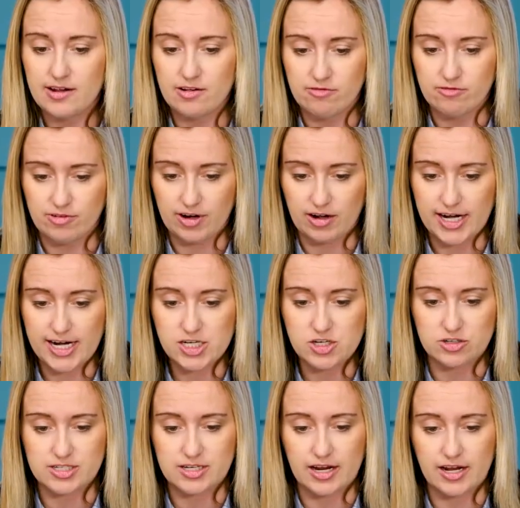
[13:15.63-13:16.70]
Very
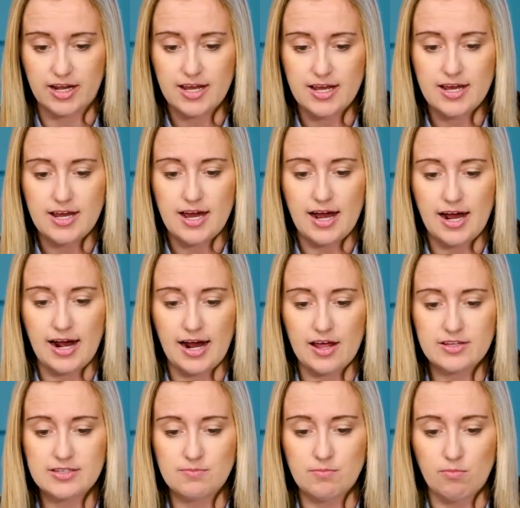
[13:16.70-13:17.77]
interesting.
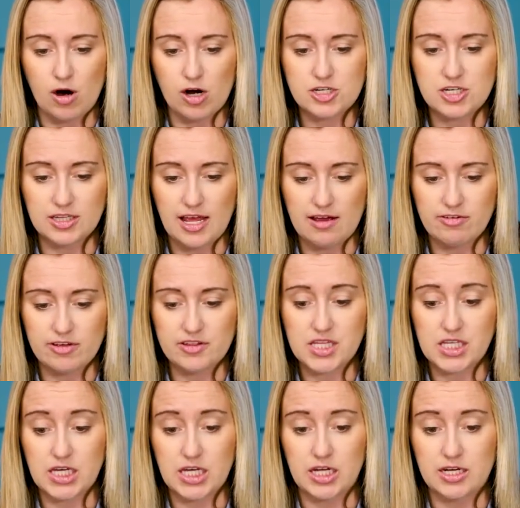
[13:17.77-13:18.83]
March 11th
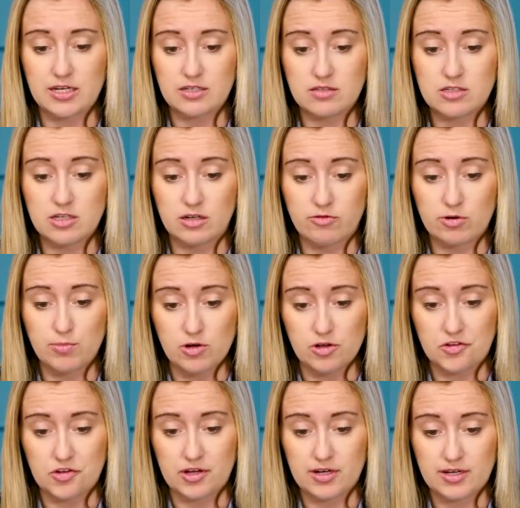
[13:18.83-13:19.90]
in Silver
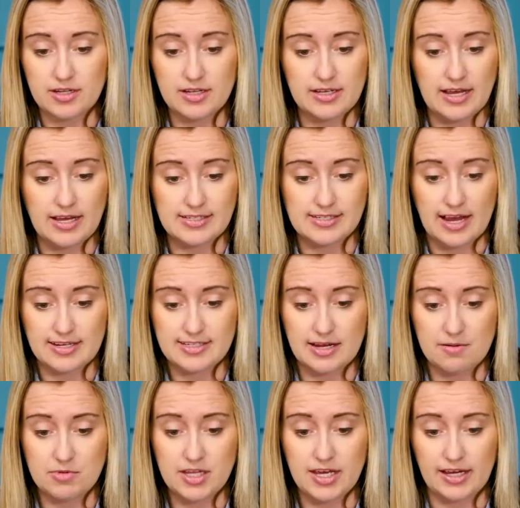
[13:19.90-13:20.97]
Bulletin. Exact
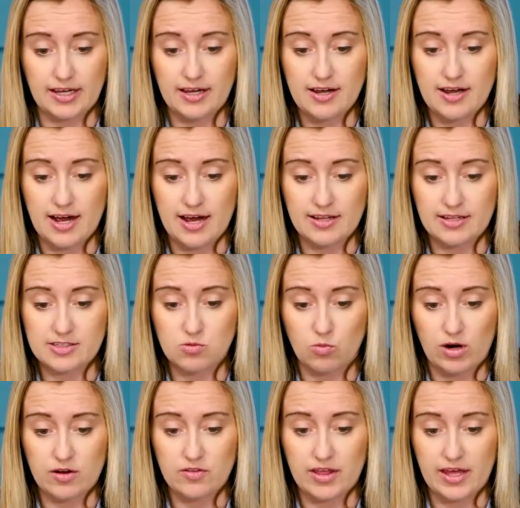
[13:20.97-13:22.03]
same thing. That's
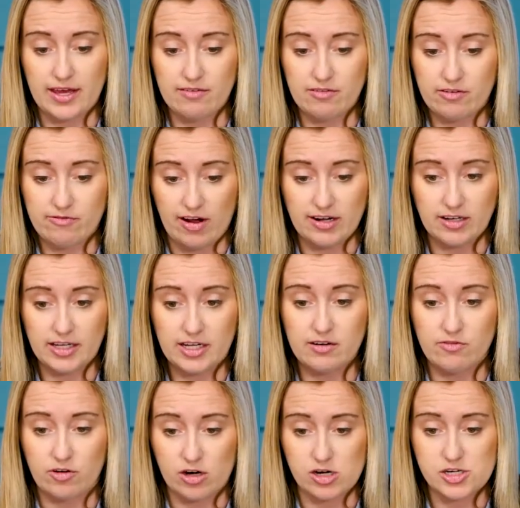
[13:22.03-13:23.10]
where they finally
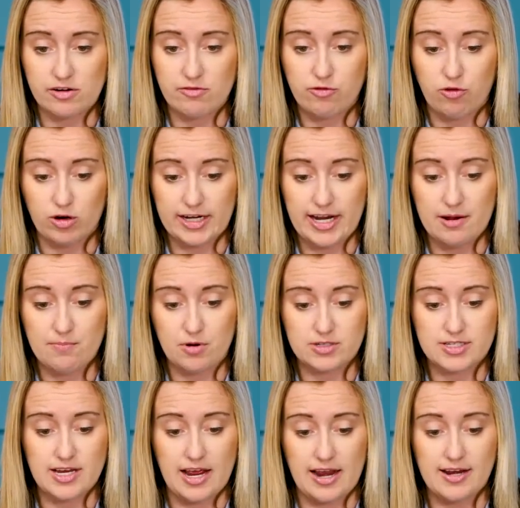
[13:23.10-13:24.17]
converge at
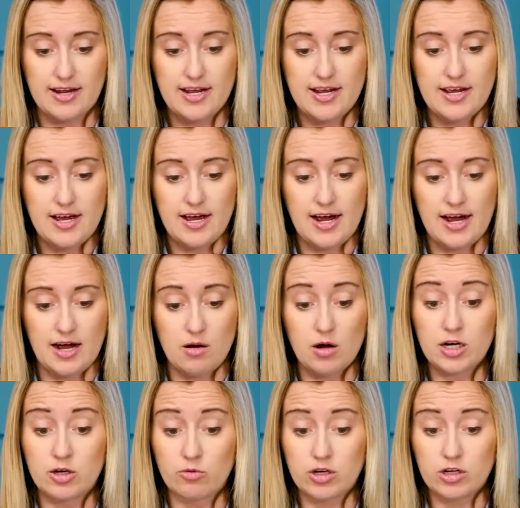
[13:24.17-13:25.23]
48%.
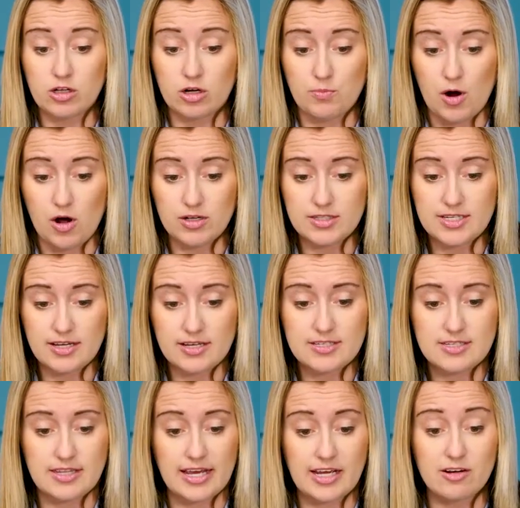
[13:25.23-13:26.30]
In Real Clear Politics,
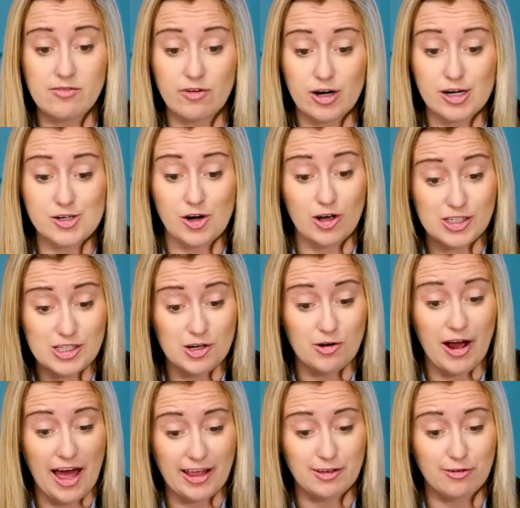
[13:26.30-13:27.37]
they converge also
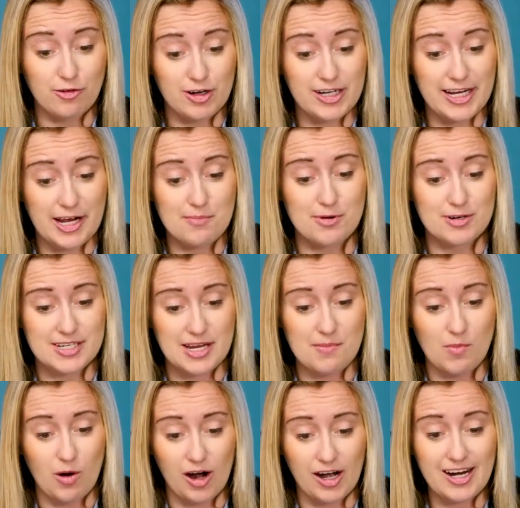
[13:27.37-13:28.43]
at the 48%
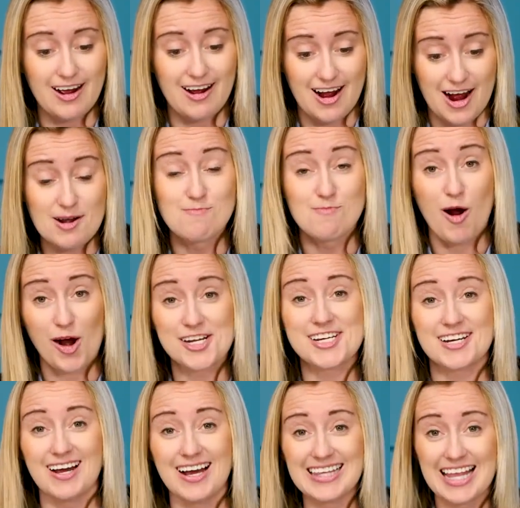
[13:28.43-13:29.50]
mark on March
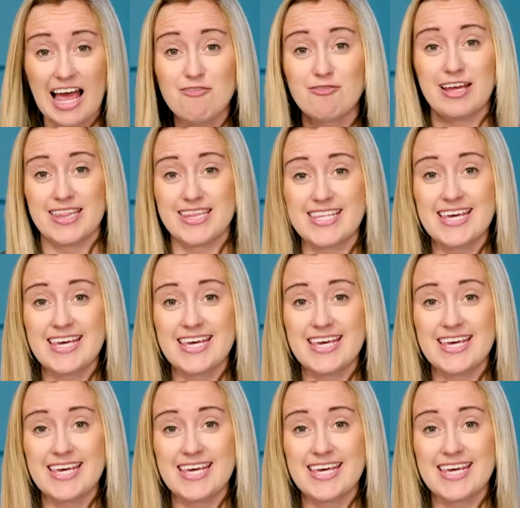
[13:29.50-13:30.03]
11th.